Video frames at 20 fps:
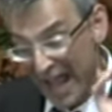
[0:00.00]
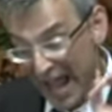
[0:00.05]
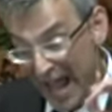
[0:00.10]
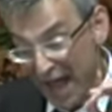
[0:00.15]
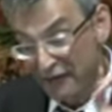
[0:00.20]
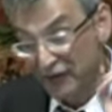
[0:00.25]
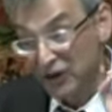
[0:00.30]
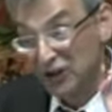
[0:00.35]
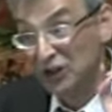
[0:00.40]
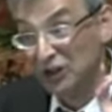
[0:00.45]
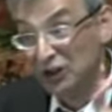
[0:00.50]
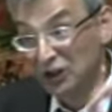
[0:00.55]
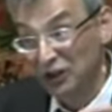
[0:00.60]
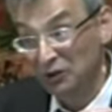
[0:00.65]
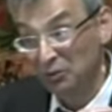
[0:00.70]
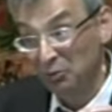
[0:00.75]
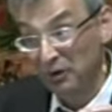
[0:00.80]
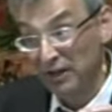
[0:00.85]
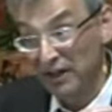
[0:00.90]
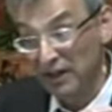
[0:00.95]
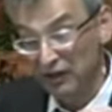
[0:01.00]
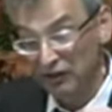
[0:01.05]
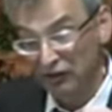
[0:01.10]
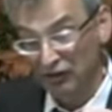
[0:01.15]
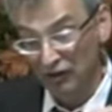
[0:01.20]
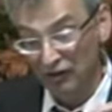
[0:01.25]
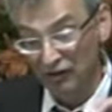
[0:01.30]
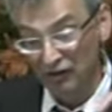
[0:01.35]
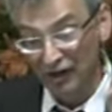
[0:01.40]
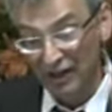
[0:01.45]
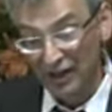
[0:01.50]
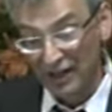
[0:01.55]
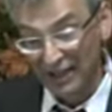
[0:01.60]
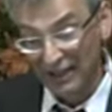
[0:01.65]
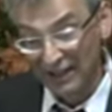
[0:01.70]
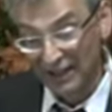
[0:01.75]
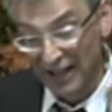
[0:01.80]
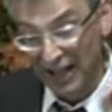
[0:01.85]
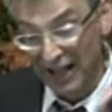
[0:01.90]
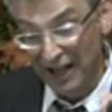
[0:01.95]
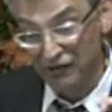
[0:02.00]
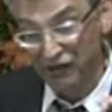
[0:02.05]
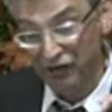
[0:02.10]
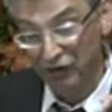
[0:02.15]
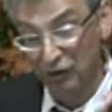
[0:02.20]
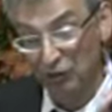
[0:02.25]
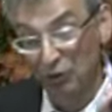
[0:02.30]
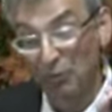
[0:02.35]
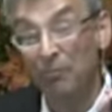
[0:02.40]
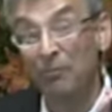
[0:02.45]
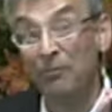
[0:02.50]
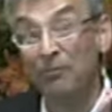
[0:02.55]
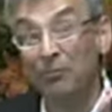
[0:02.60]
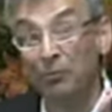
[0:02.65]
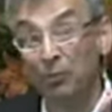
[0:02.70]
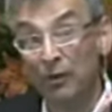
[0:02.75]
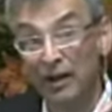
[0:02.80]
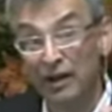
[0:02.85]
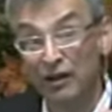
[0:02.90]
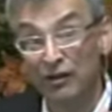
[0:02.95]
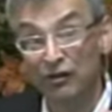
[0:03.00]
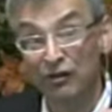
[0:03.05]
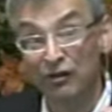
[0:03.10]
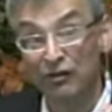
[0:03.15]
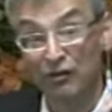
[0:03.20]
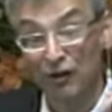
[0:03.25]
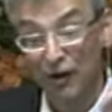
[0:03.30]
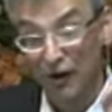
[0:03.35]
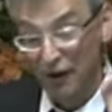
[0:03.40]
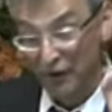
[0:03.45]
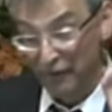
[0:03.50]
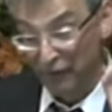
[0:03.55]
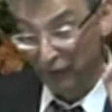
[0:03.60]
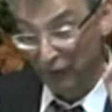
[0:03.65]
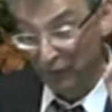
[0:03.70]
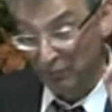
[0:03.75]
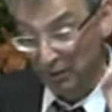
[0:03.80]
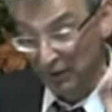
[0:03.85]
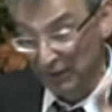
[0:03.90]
we have good reasons, logical reasons,